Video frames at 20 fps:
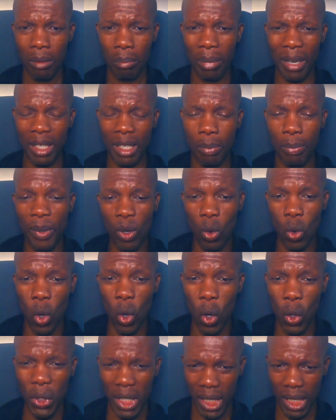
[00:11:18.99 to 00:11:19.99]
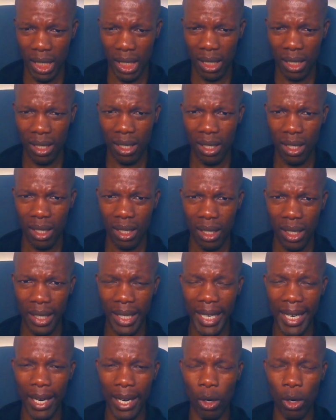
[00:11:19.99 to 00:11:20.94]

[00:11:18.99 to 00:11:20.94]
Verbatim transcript: But because they